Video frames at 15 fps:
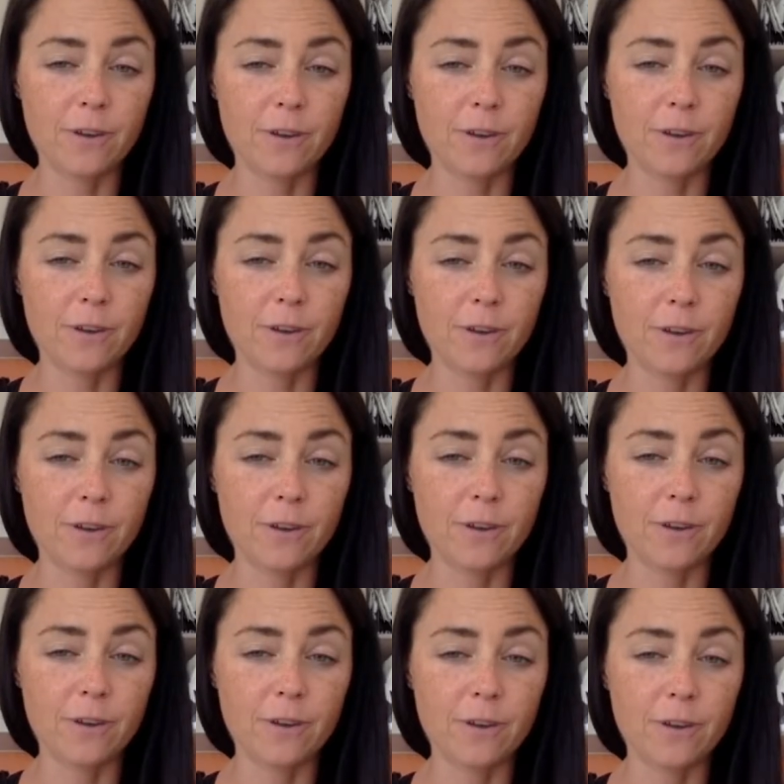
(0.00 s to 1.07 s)
at
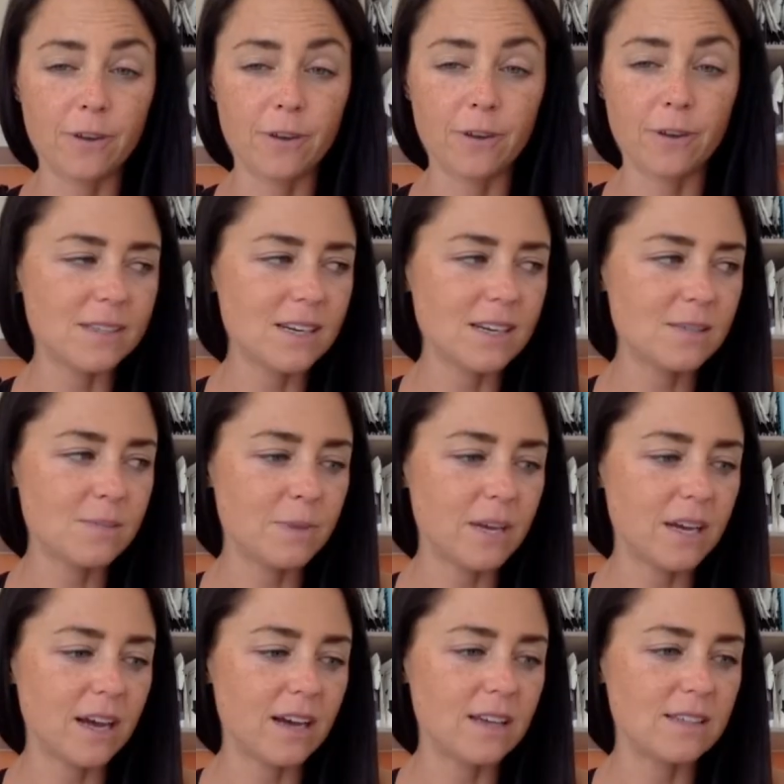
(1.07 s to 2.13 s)
first when I was starting my
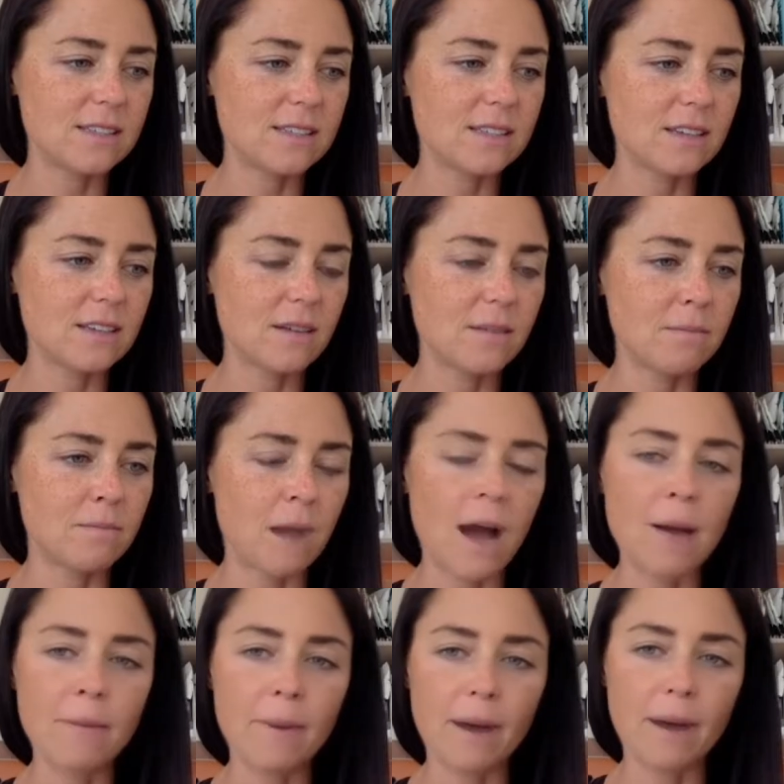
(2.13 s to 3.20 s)
business
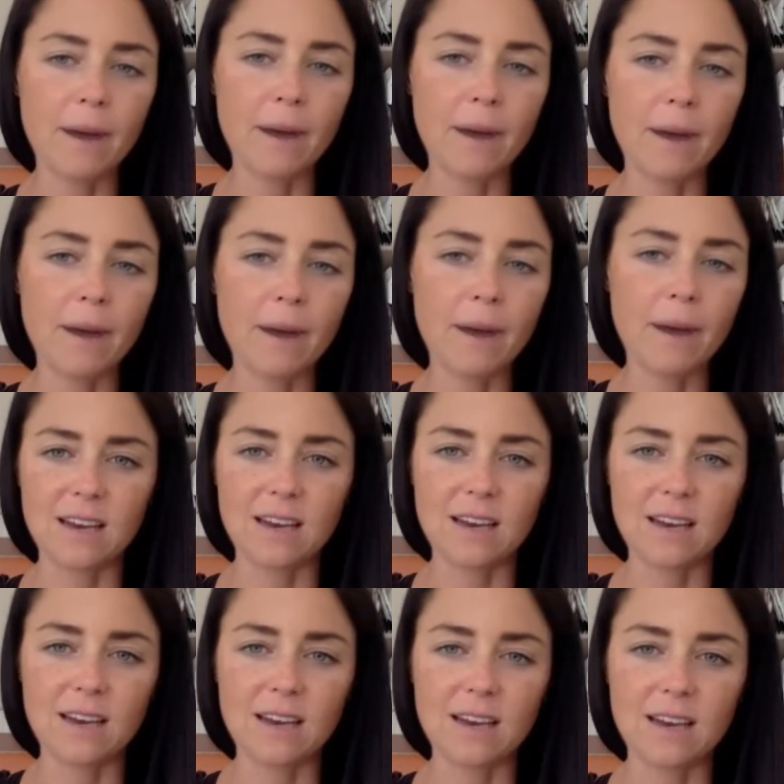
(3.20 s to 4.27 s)
because my
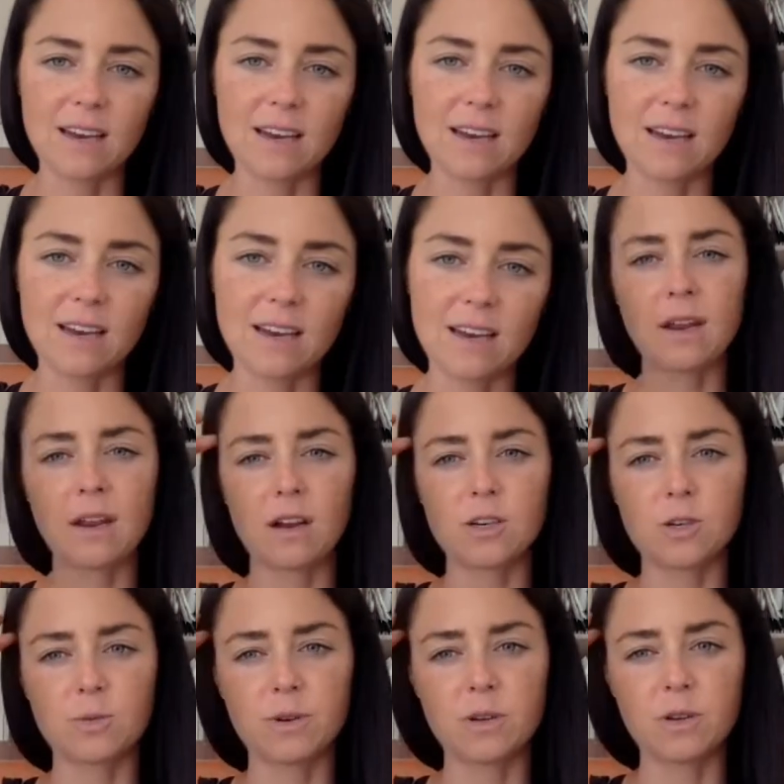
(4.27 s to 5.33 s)
mindset is, and I'm sure
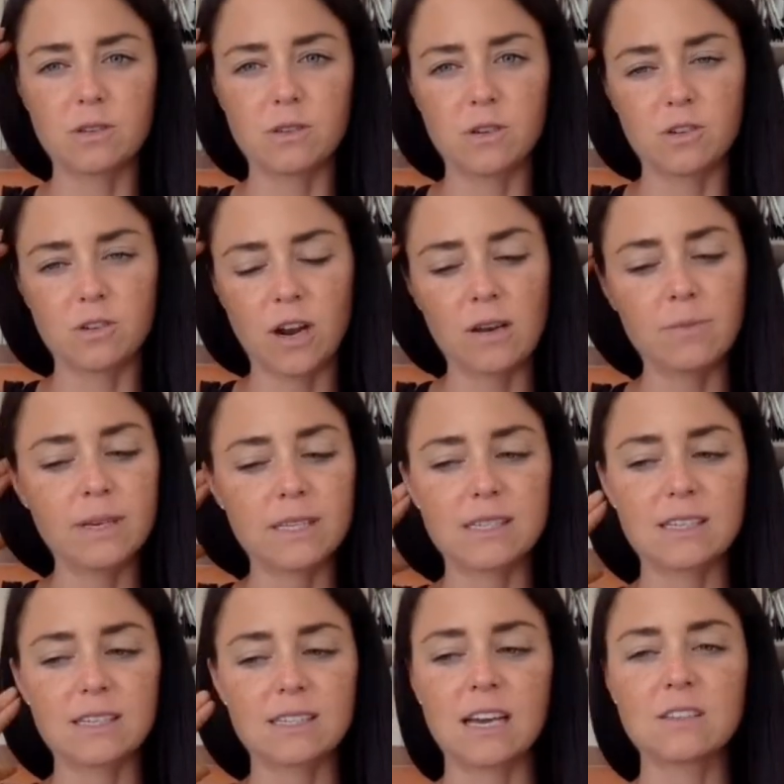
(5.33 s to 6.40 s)
like many entrepreneurs who are
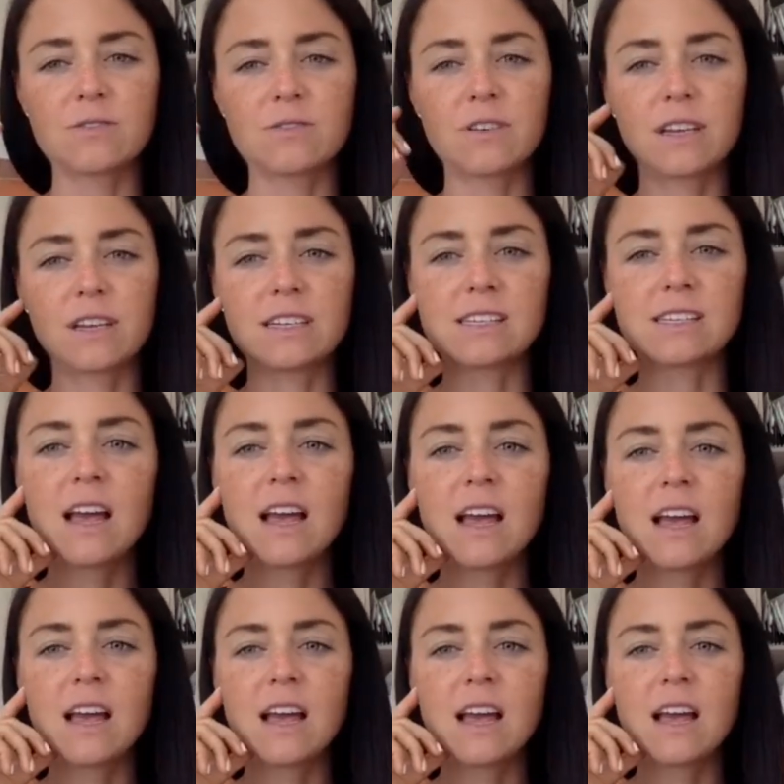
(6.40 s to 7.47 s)
trying to be successful,
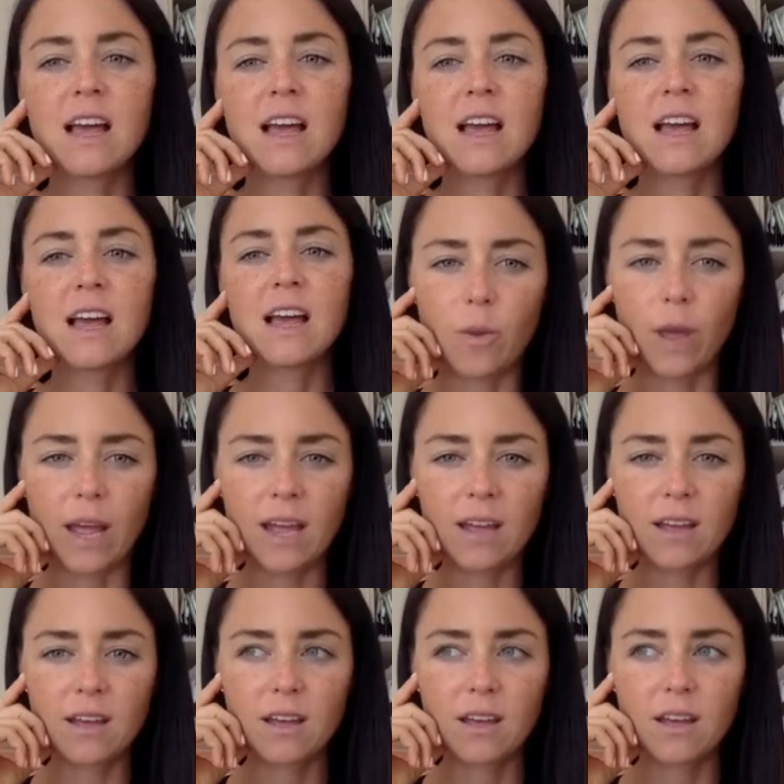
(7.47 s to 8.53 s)
is the hours that
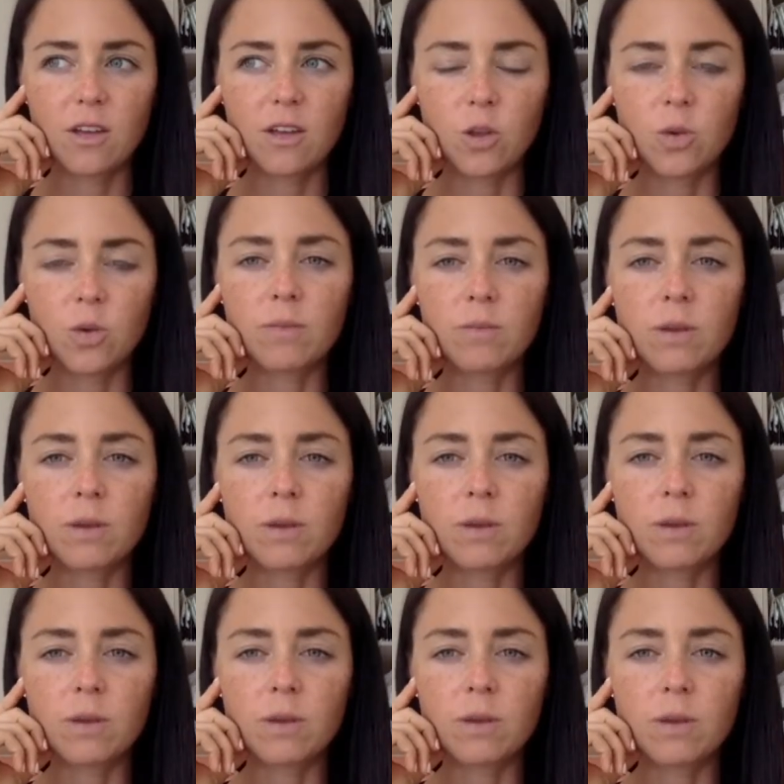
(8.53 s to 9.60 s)
you're awake, you
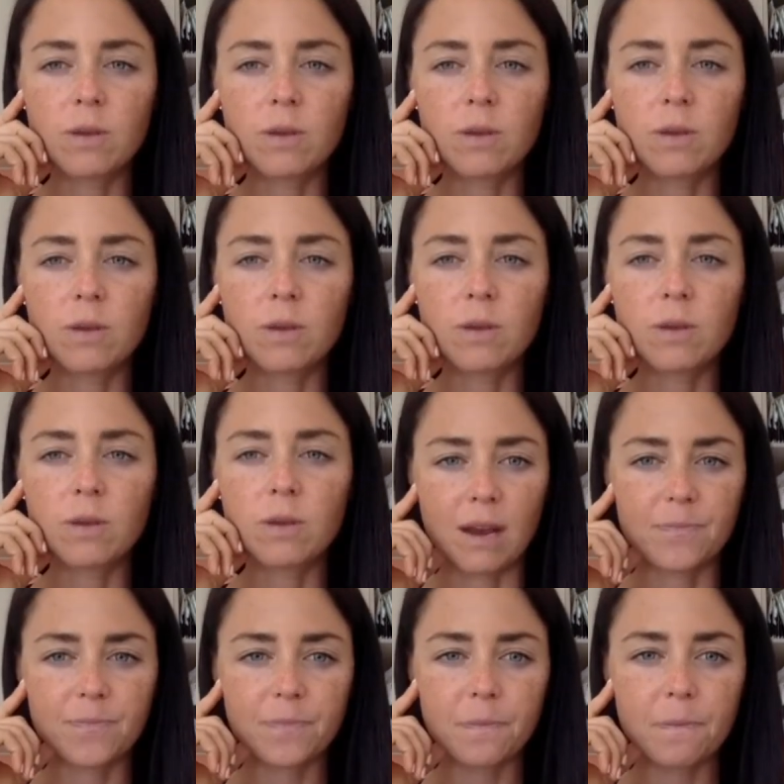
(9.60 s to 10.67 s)
can be working and
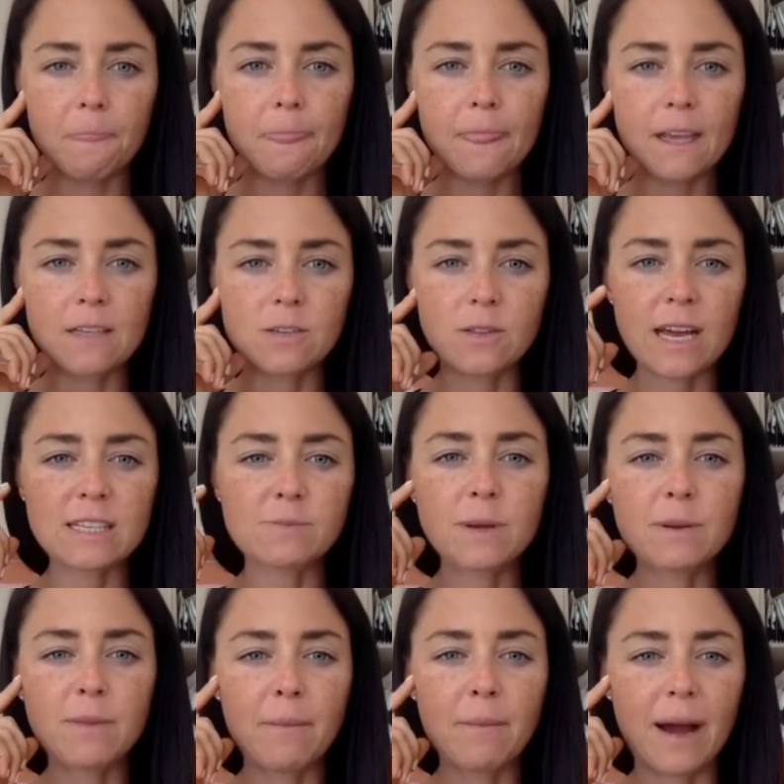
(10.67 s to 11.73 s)
making money. So
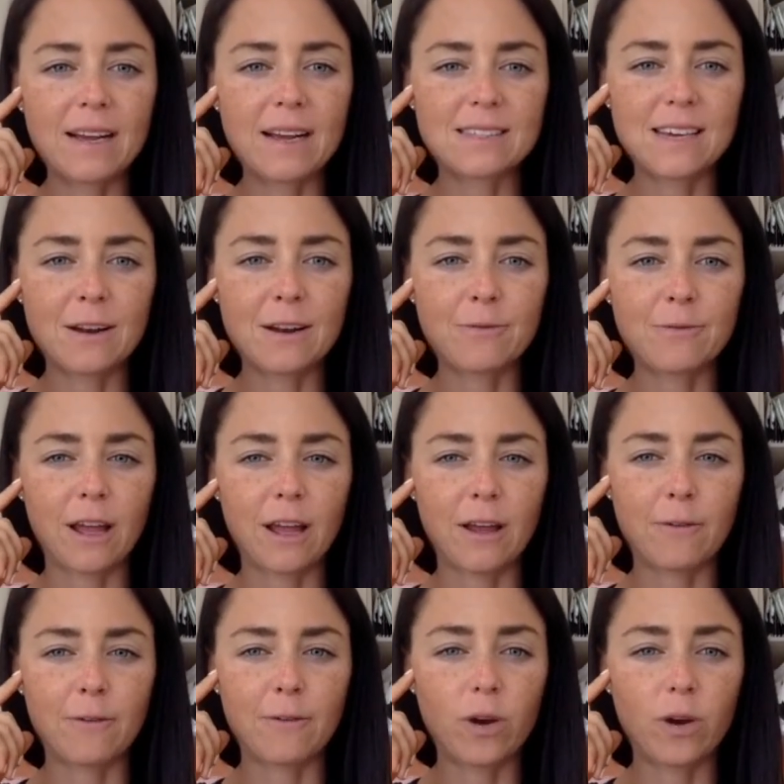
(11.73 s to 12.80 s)
that's been my mindset
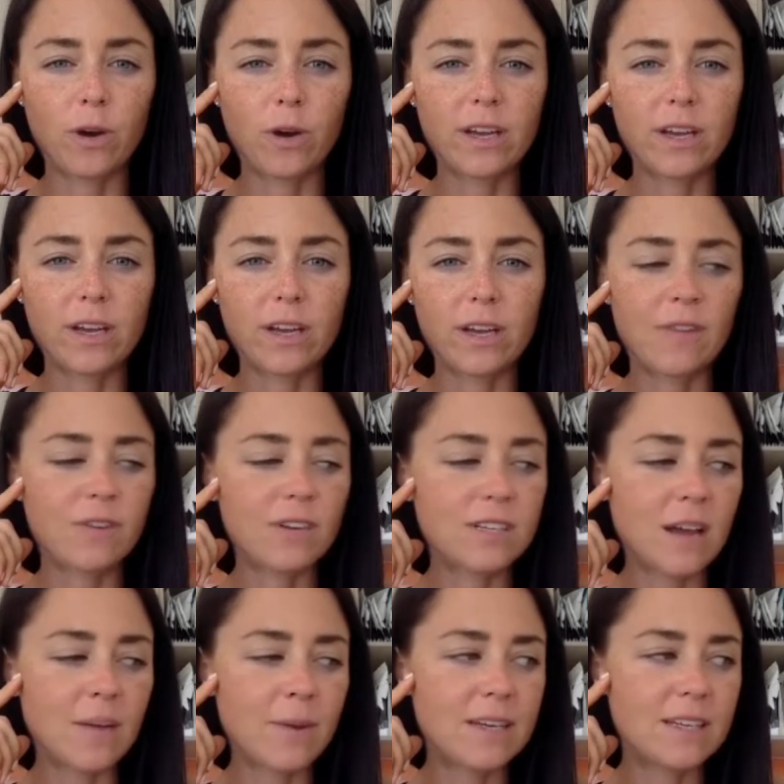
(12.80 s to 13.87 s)
for like 4 years. And
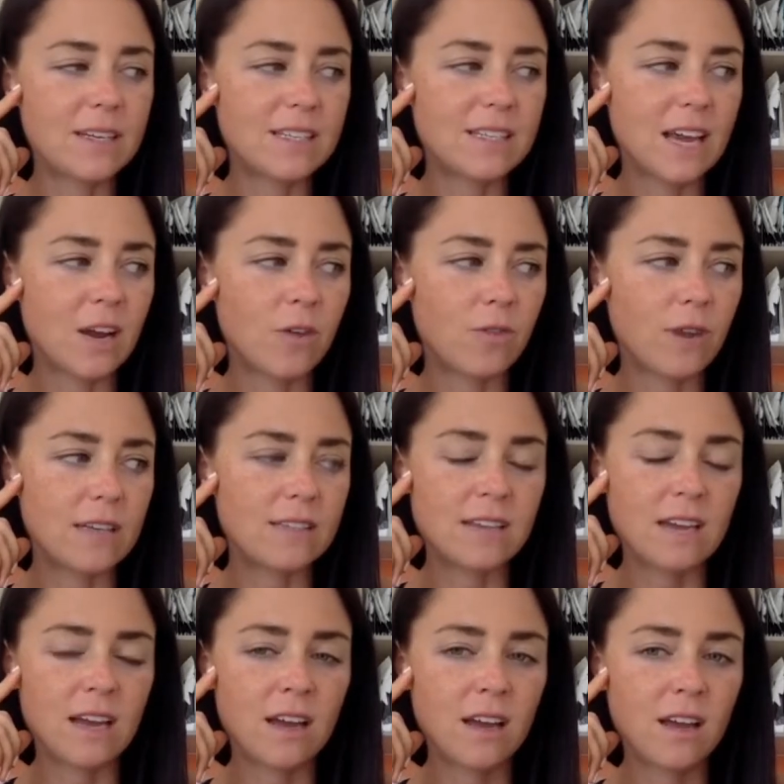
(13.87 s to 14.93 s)
every time I did take a
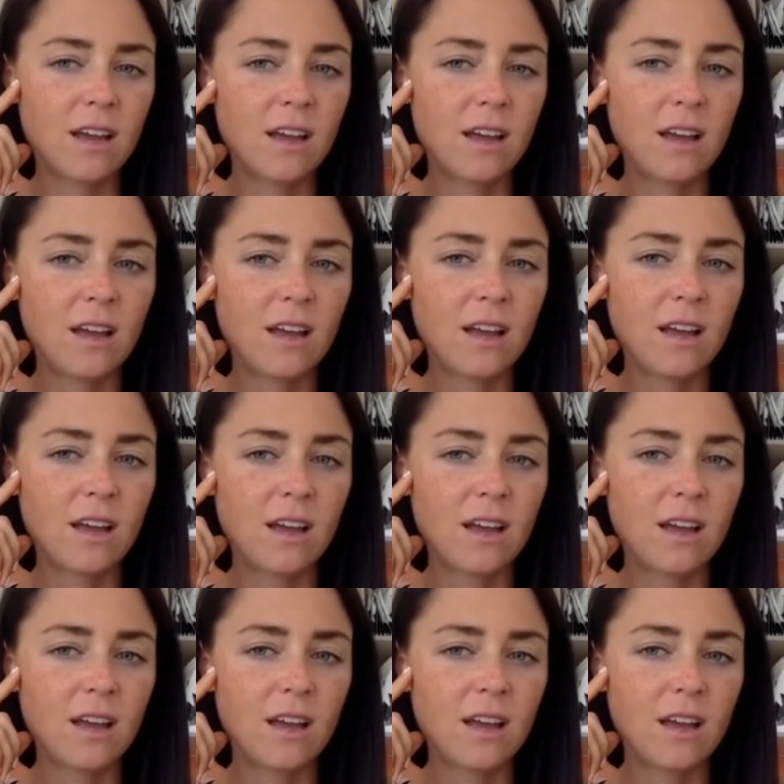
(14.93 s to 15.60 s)
rest day,